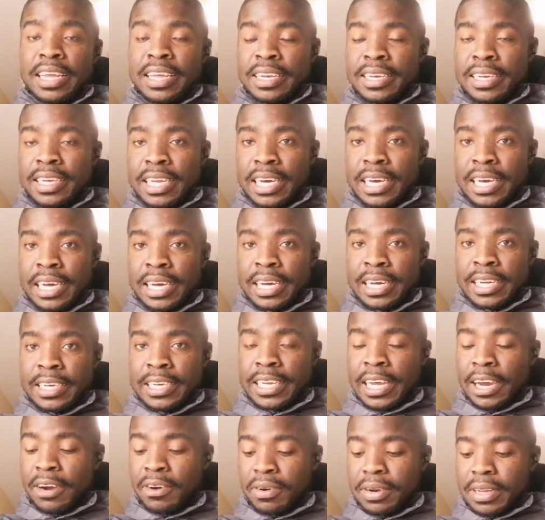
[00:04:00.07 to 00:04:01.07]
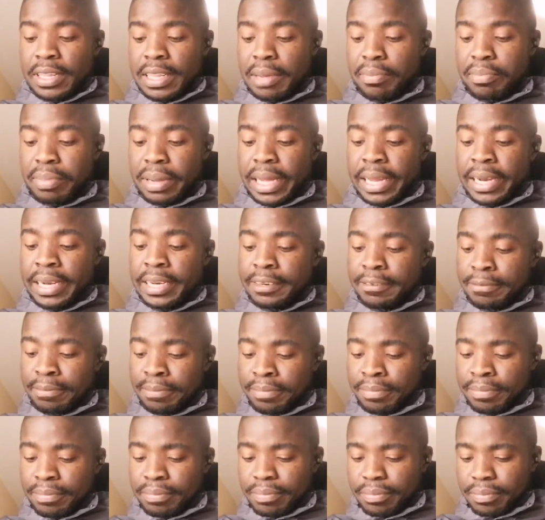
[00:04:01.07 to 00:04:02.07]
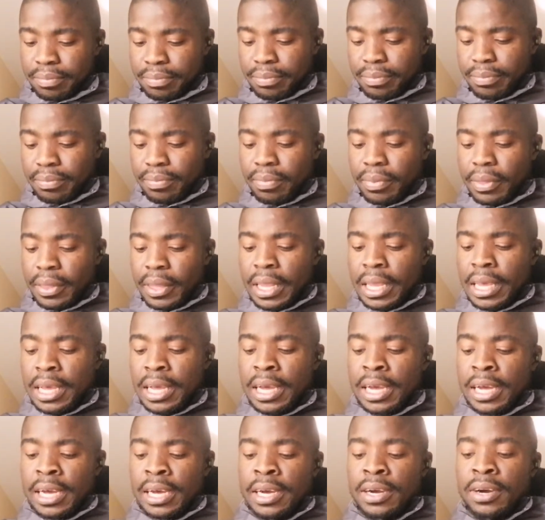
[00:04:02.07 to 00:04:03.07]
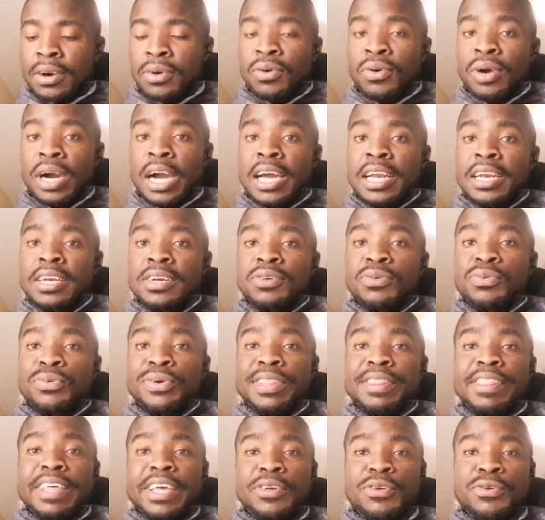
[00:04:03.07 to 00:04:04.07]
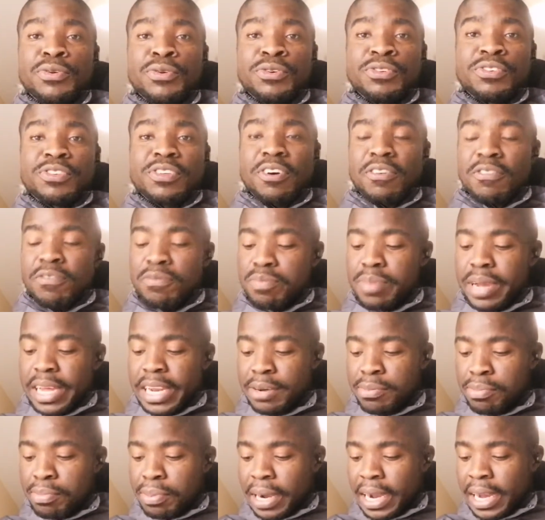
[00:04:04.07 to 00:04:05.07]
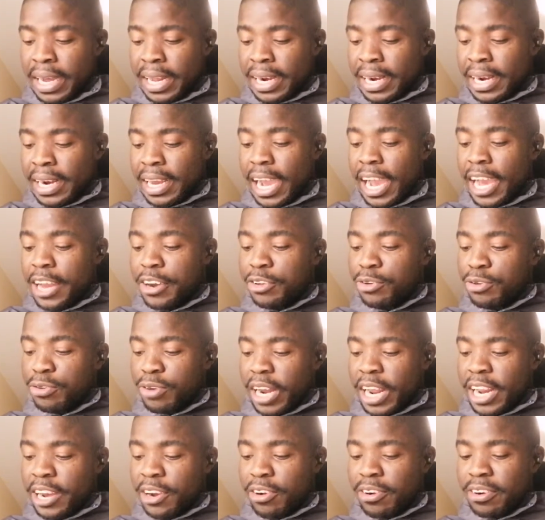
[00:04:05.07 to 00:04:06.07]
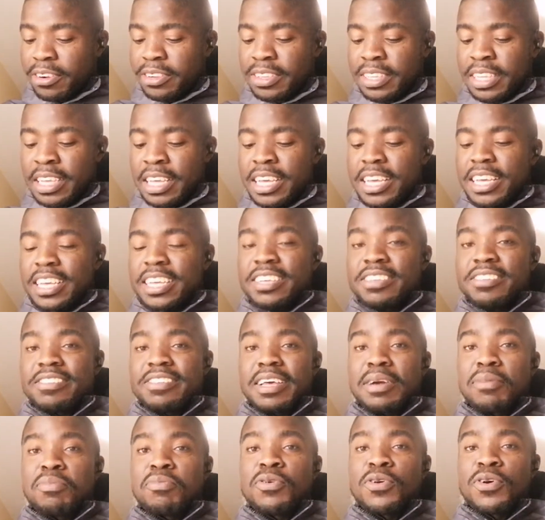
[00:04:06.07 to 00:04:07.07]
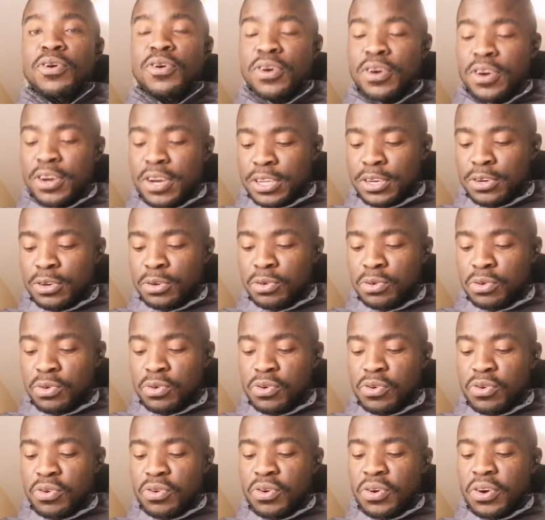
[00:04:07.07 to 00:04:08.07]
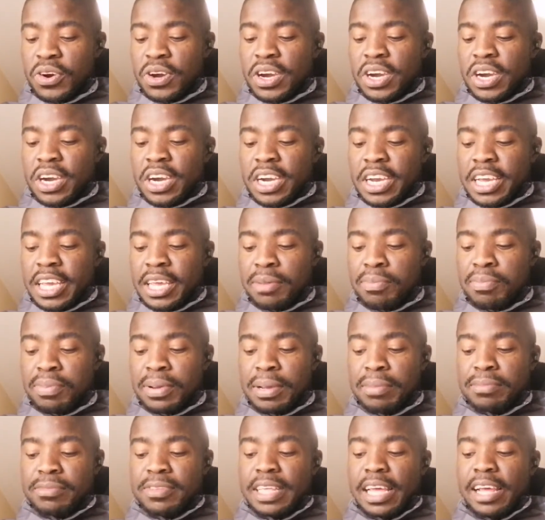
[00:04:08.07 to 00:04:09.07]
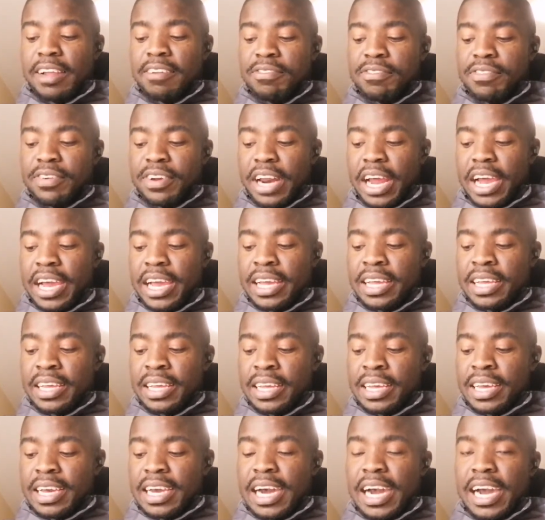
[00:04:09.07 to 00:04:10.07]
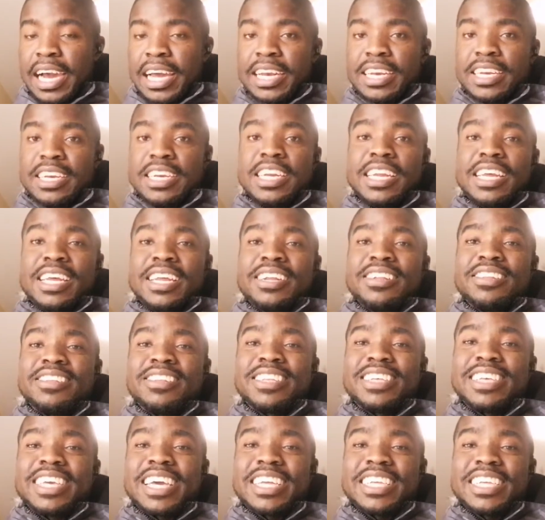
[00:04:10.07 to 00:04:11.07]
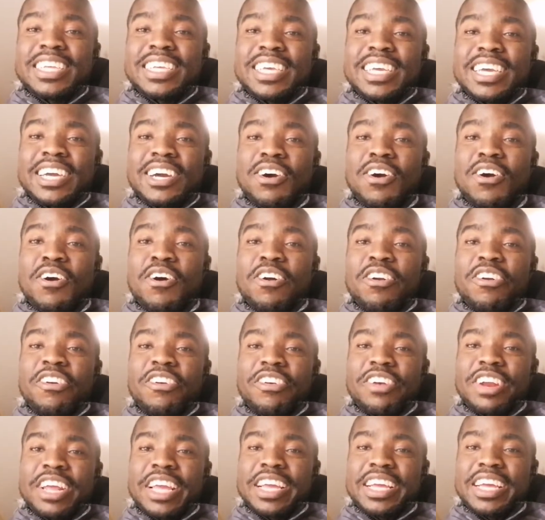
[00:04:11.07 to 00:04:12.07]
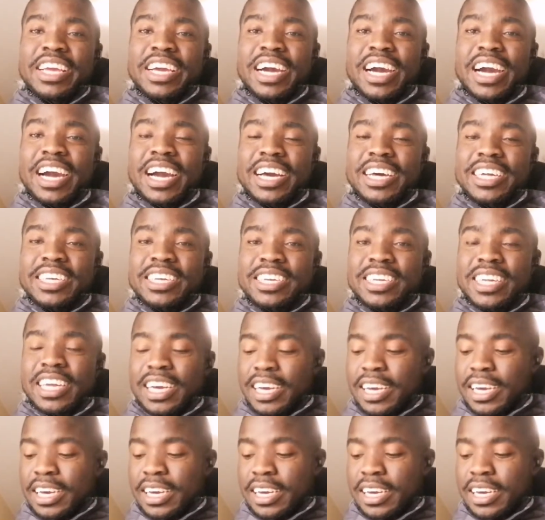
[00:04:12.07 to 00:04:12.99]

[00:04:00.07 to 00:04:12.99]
laid down the bed. And with the use of bedpan and urinals, he is able to keep himself dry and needs changing only at